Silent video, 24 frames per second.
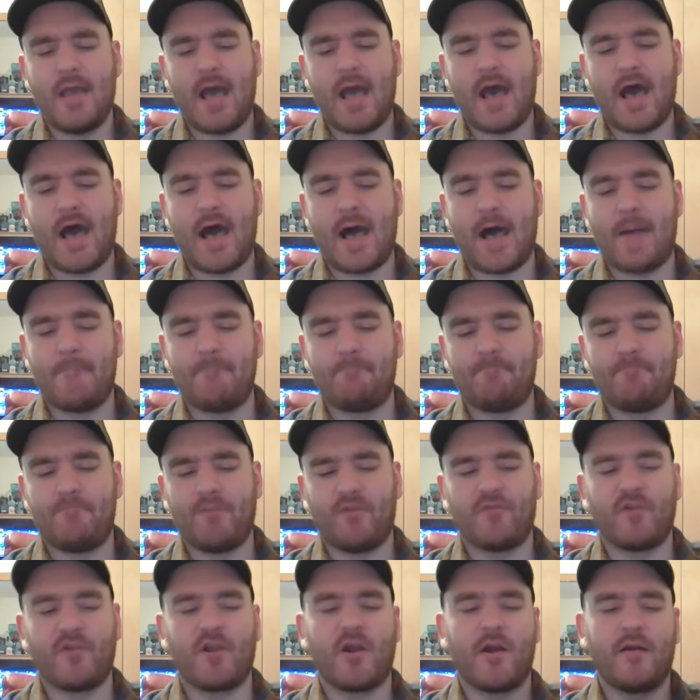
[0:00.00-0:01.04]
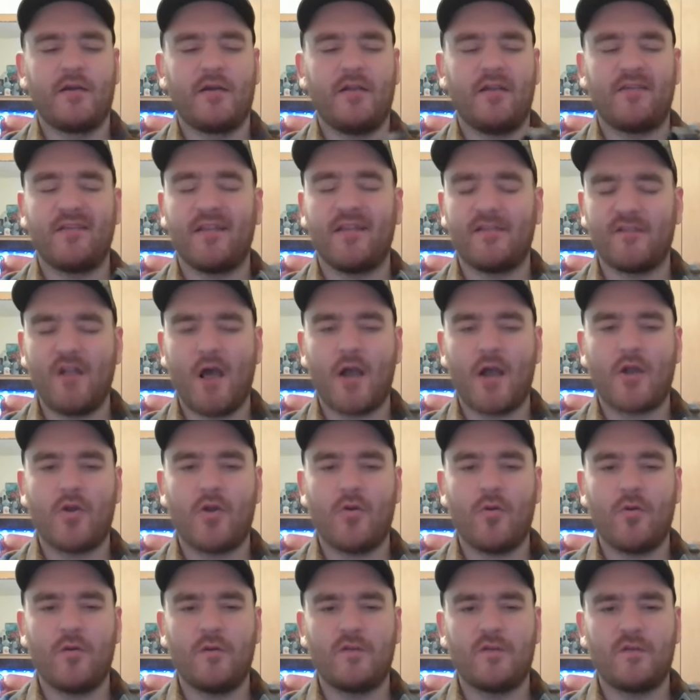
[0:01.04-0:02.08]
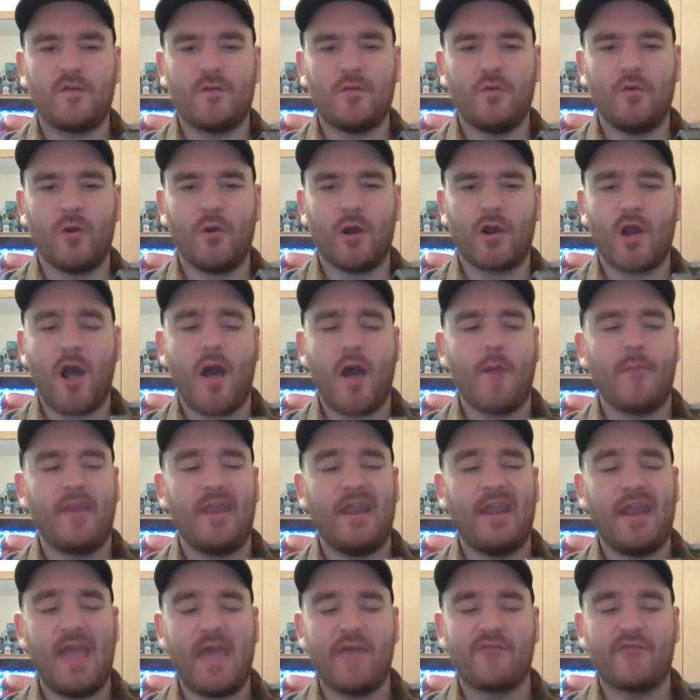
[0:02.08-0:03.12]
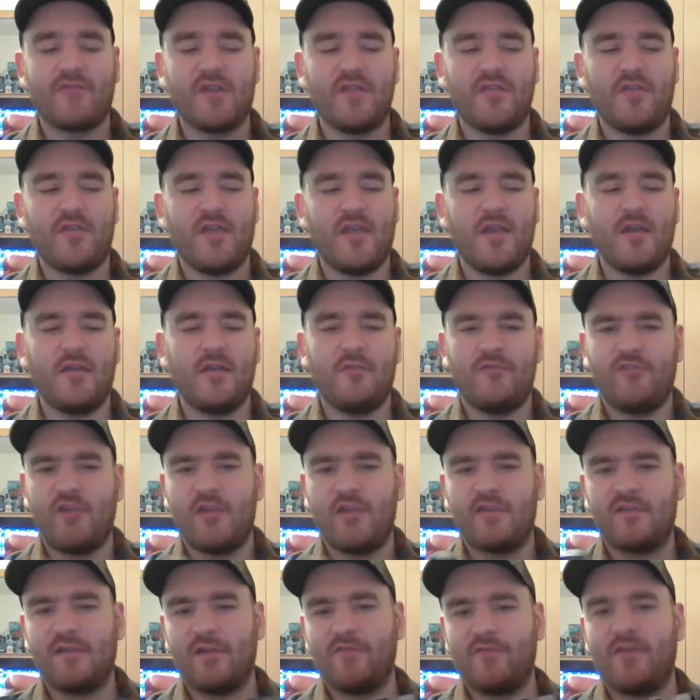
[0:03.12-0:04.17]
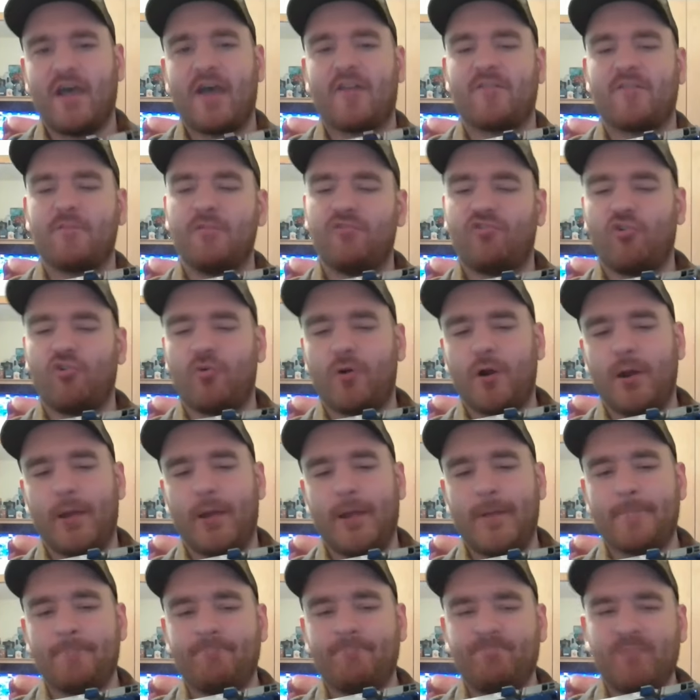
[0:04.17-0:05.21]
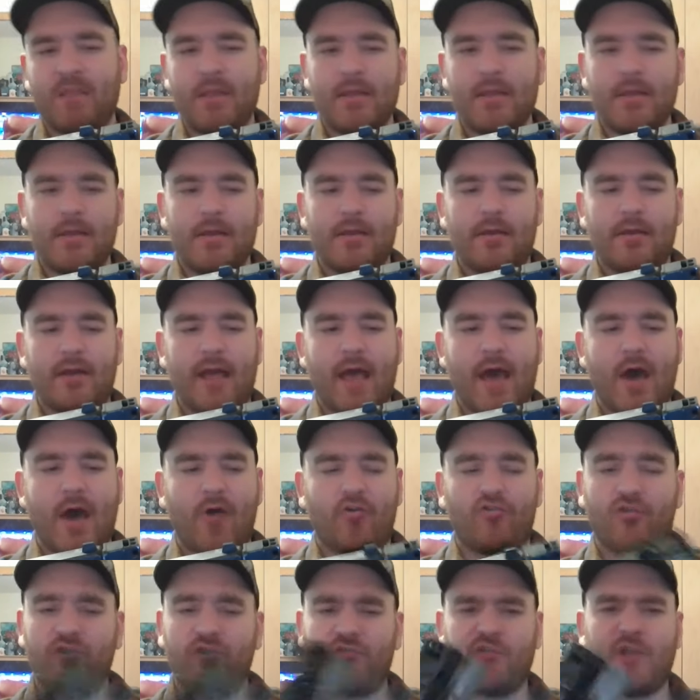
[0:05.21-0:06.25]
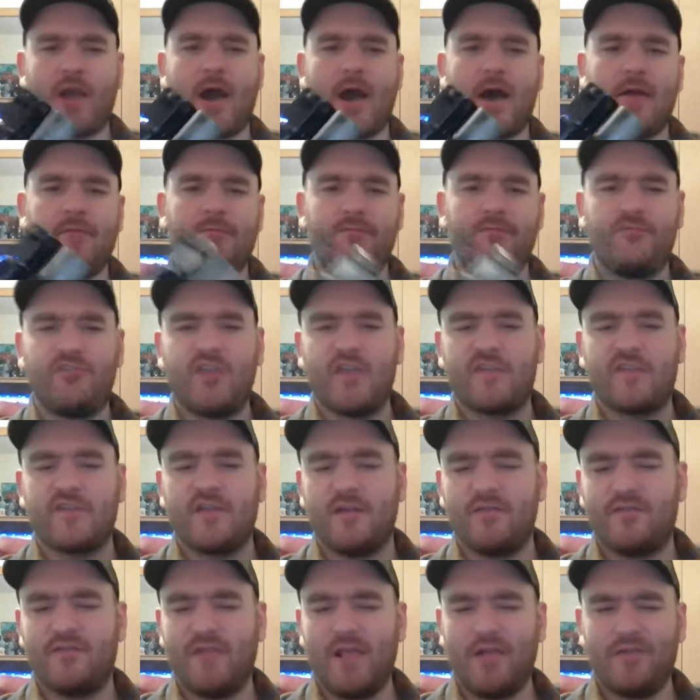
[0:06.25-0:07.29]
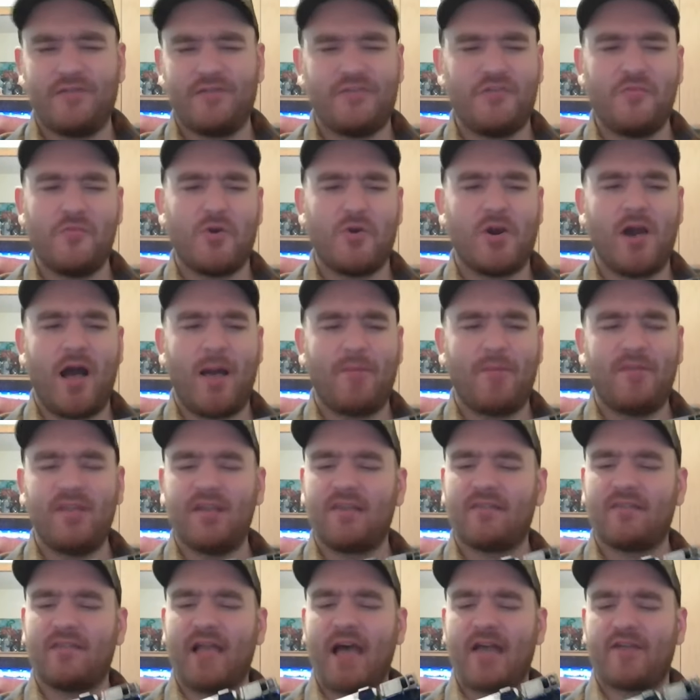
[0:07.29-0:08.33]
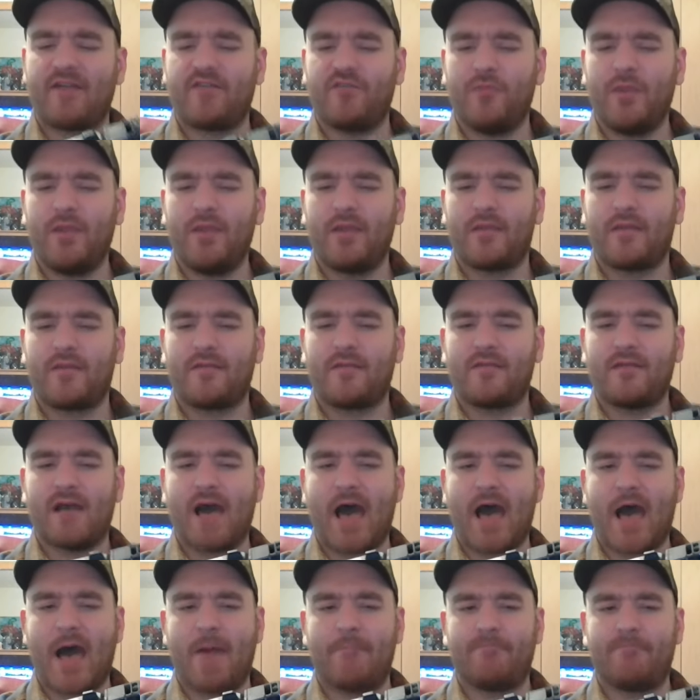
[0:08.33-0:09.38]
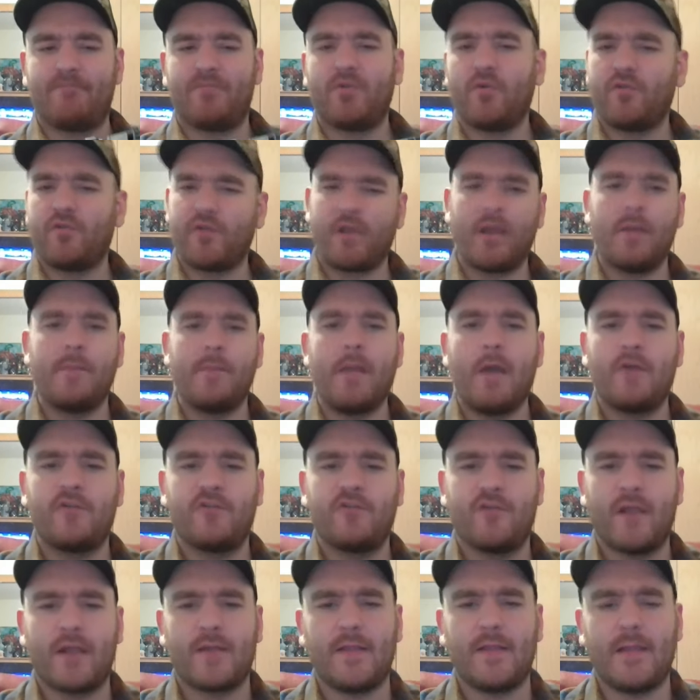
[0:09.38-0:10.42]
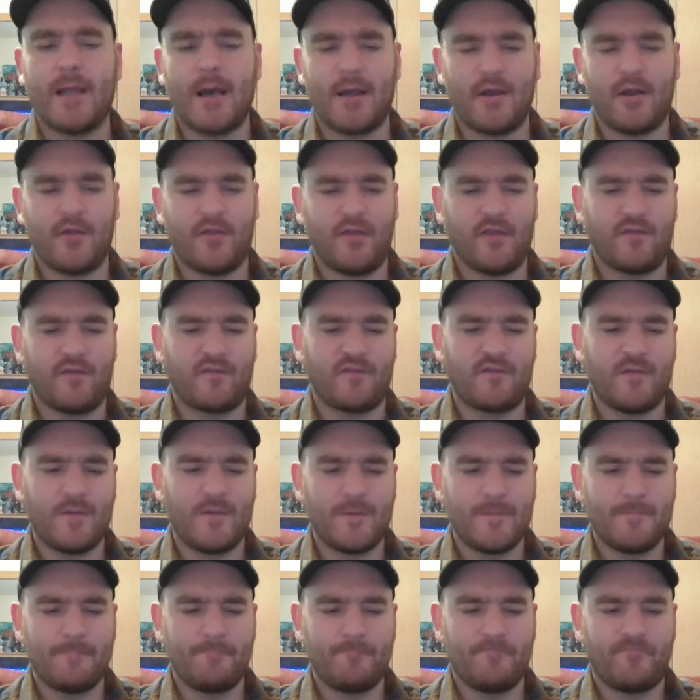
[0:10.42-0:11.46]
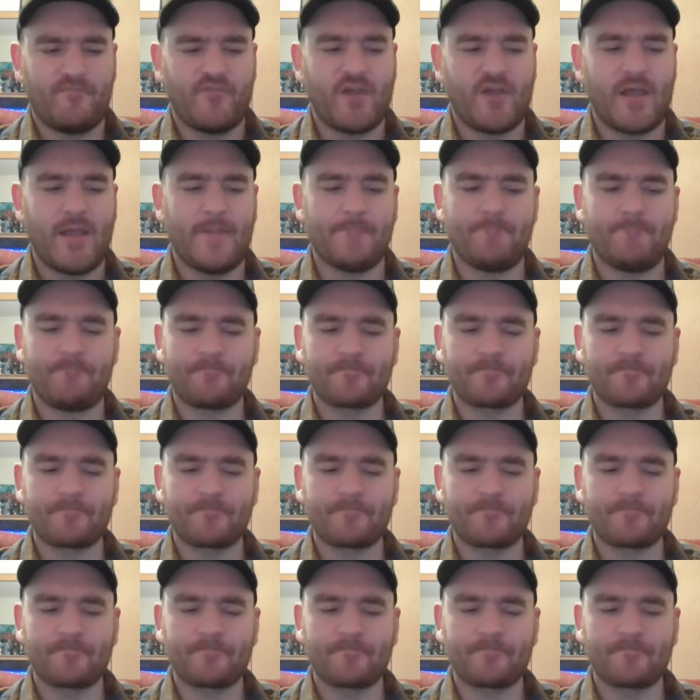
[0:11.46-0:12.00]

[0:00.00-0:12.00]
But regardless, it's not going to accommodate everything, just a vast majority. Now, TriggerCon just unveiled two more optics last week. Those are going to mount directly onto this, right?